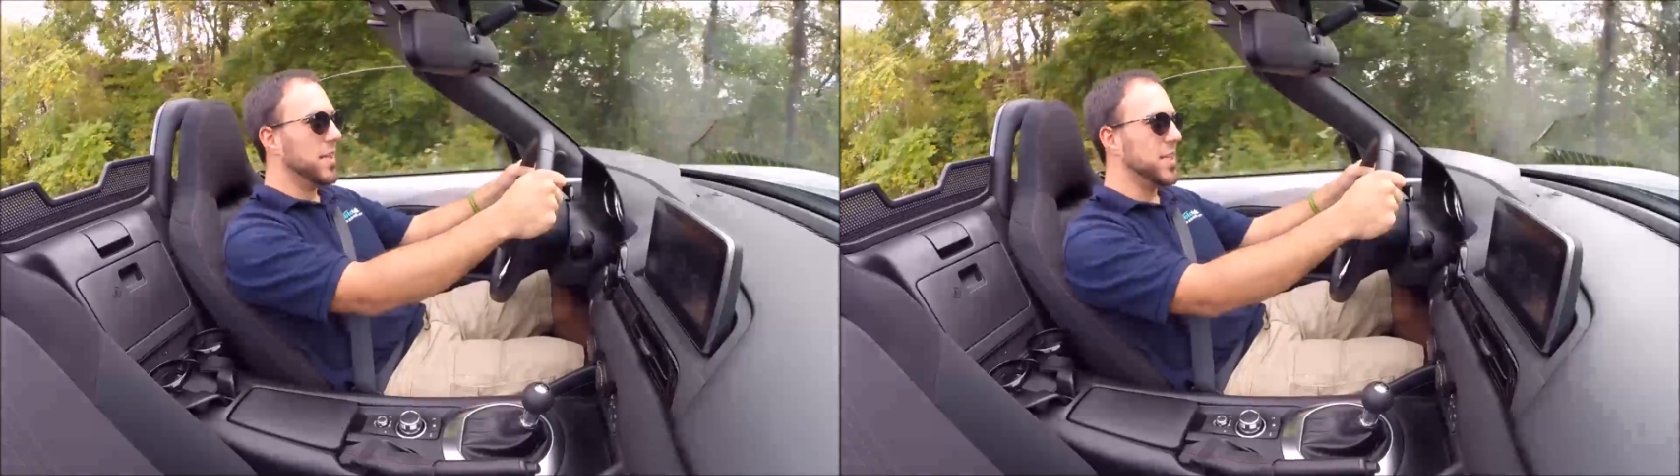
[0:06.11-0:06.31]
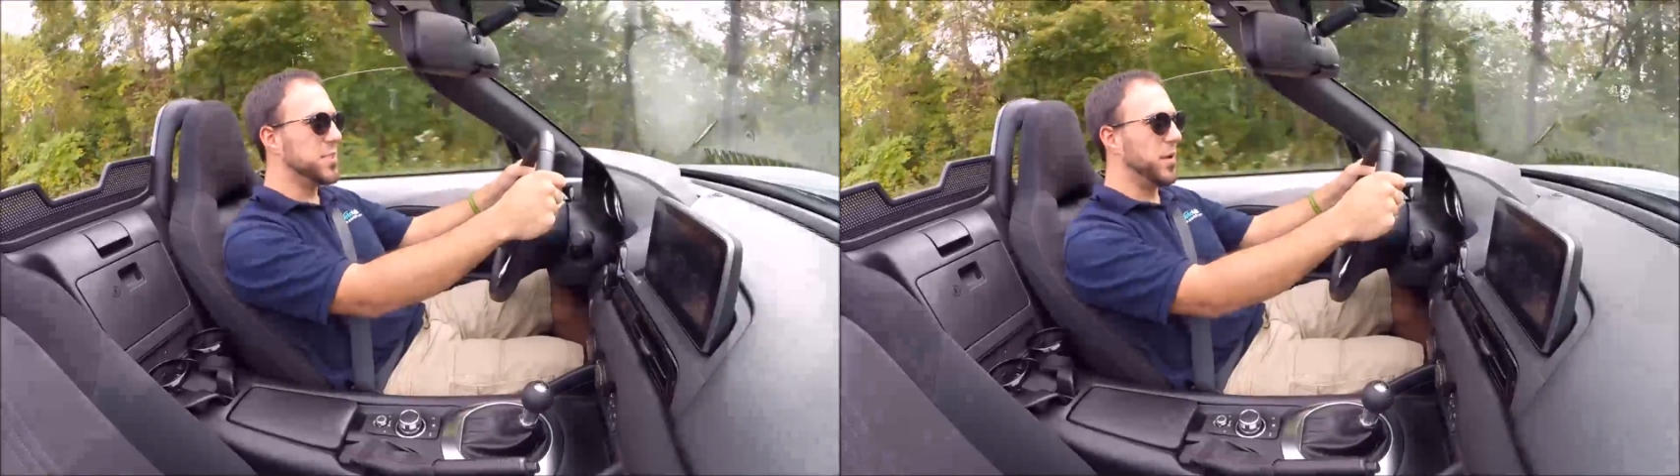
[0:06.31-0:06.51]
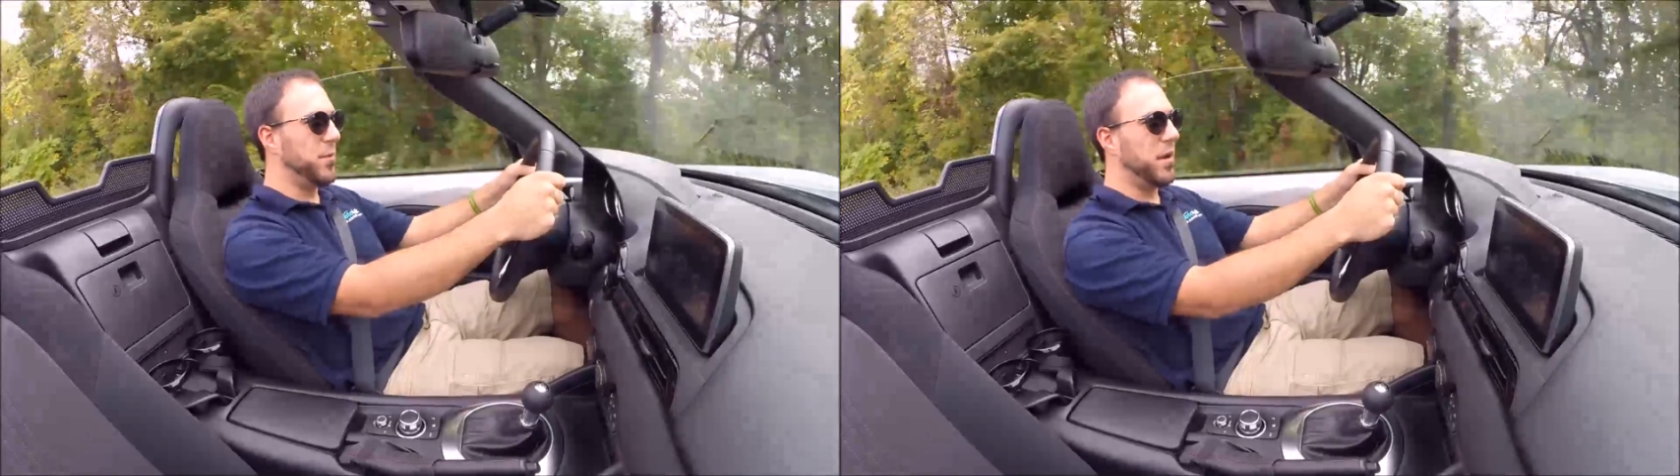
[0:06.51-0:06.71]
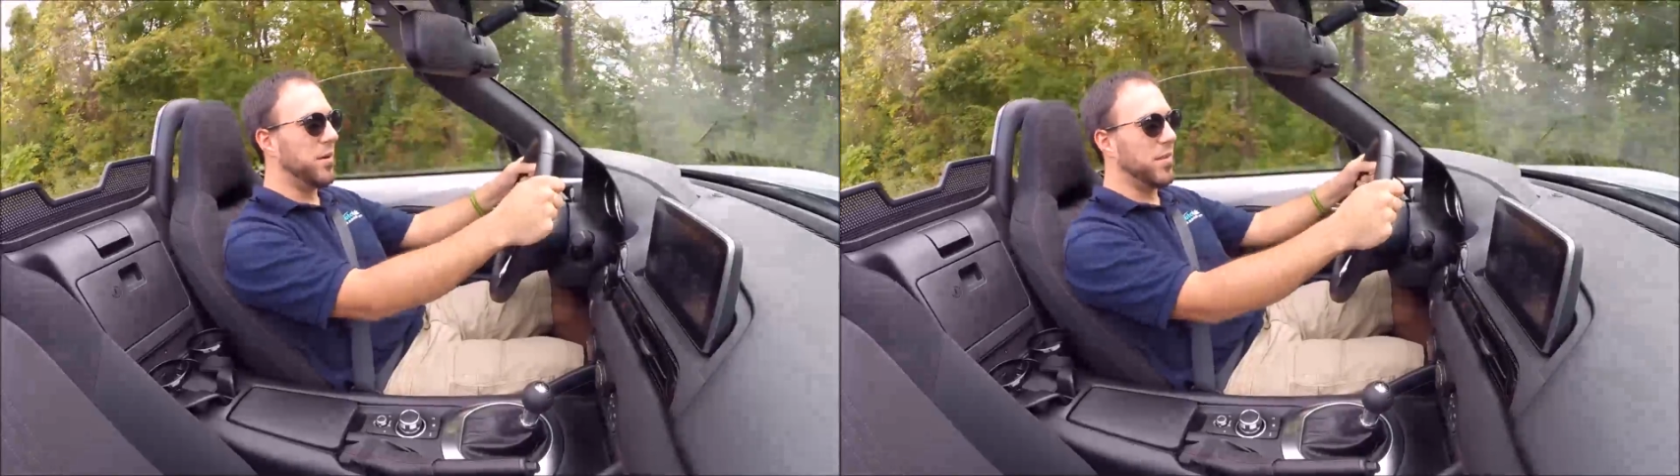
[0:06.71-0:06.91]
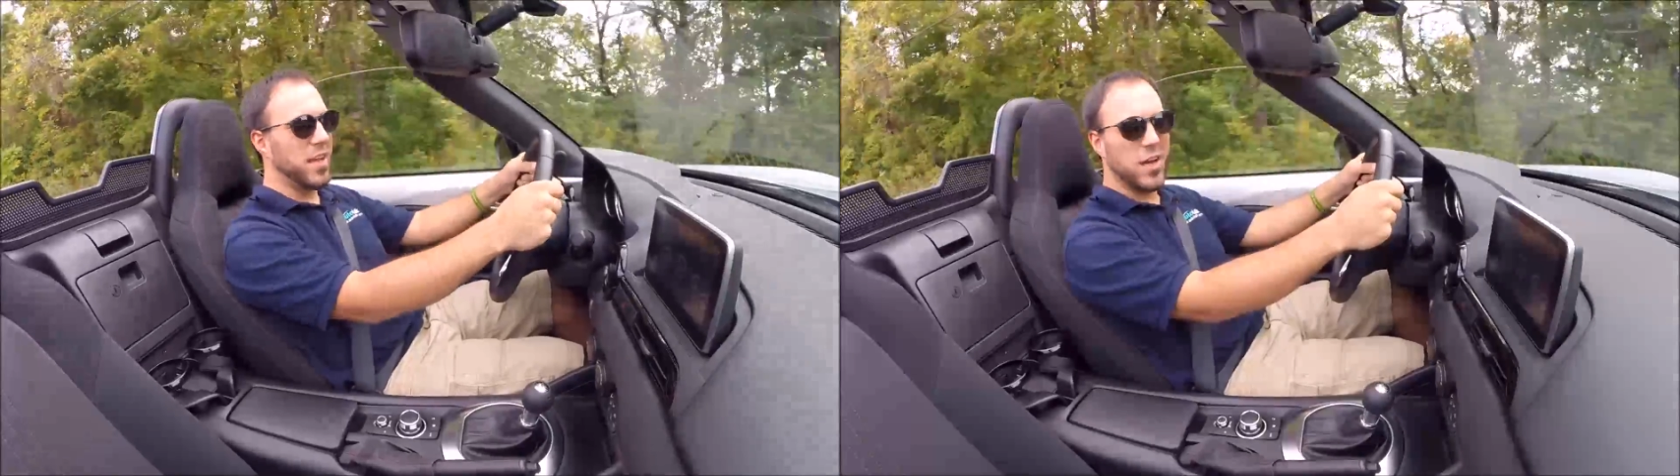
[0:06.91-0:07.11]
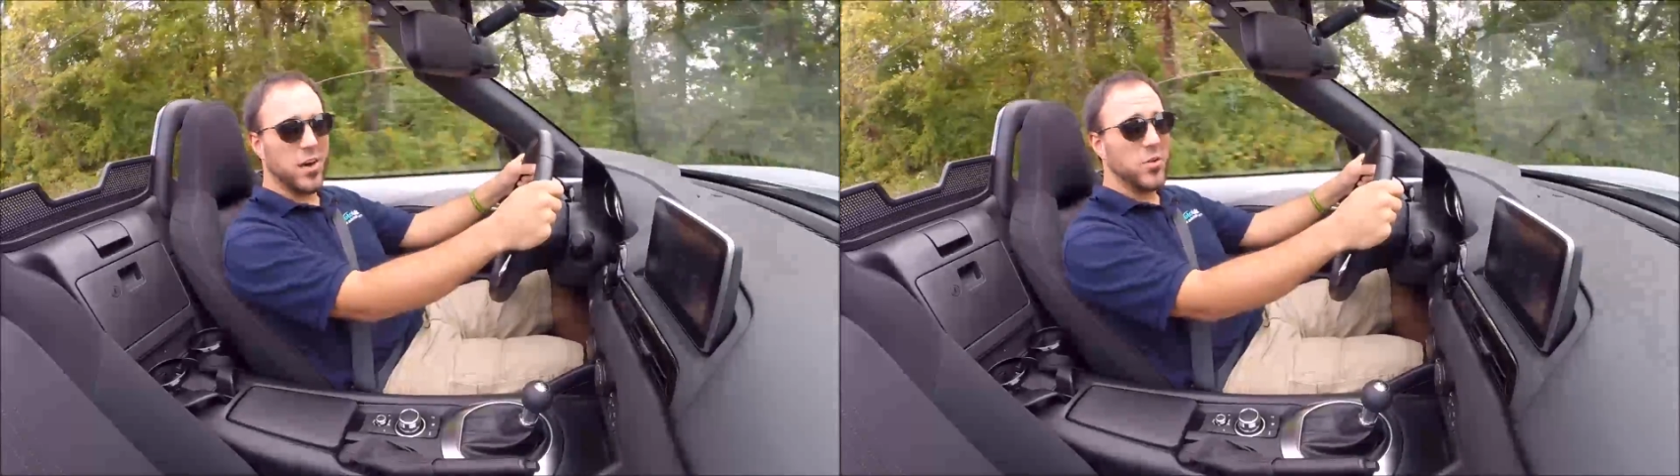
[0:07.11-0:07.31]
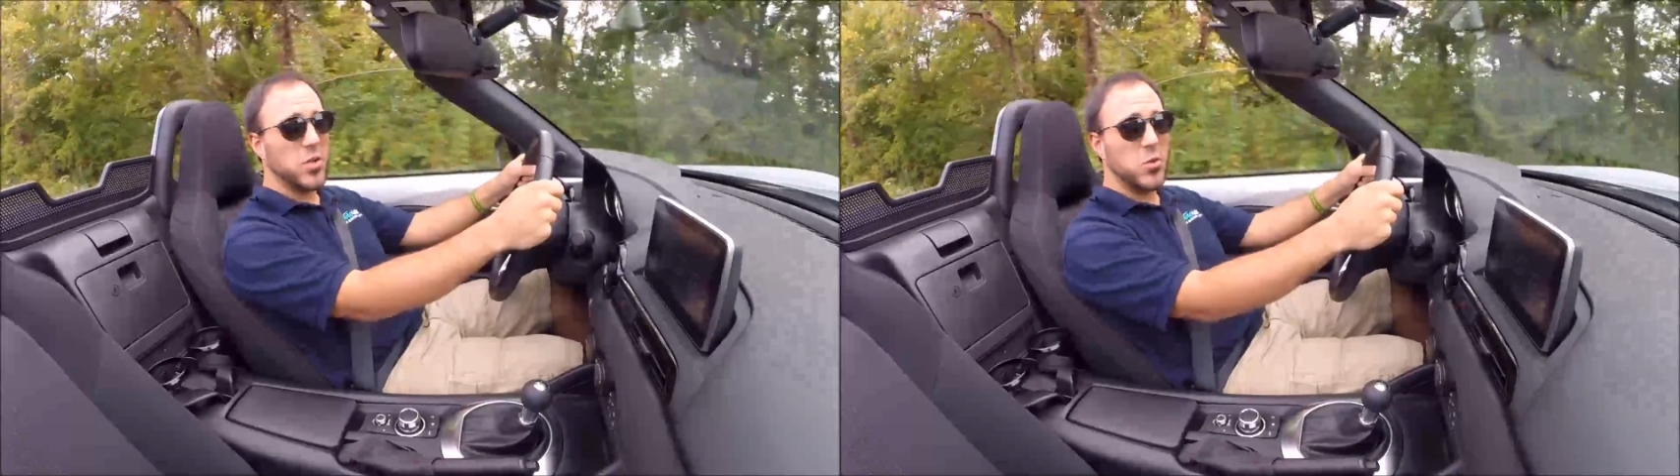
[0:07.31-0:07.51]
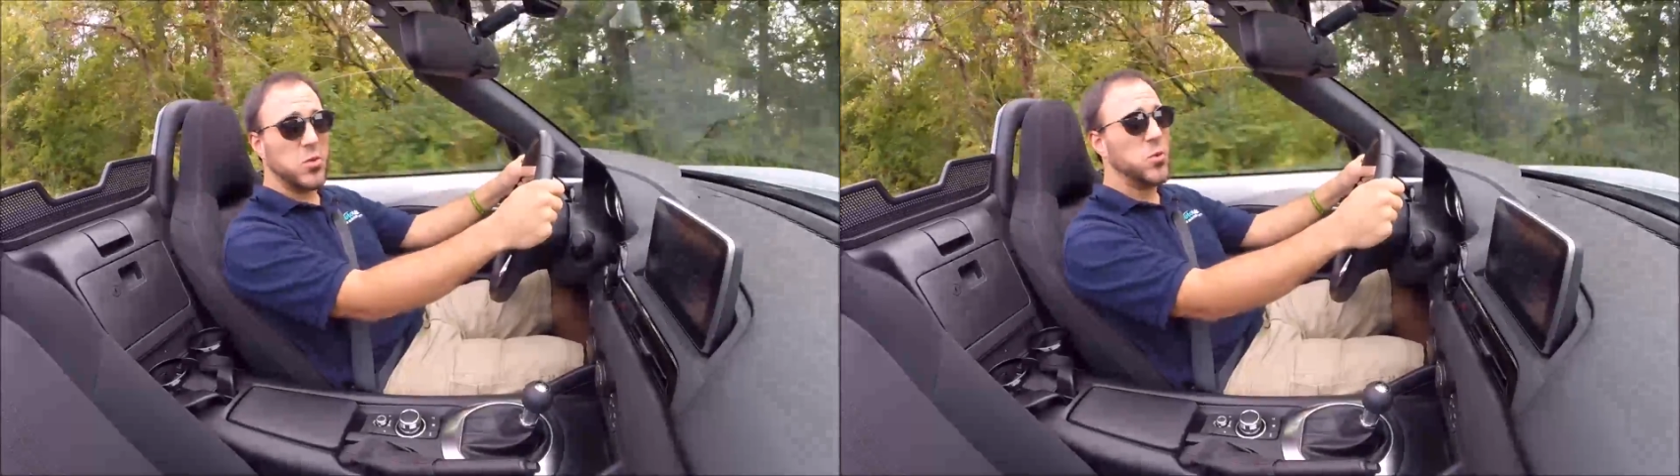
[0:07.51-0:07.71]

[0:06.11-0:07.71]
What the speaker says: This week we are in the all-new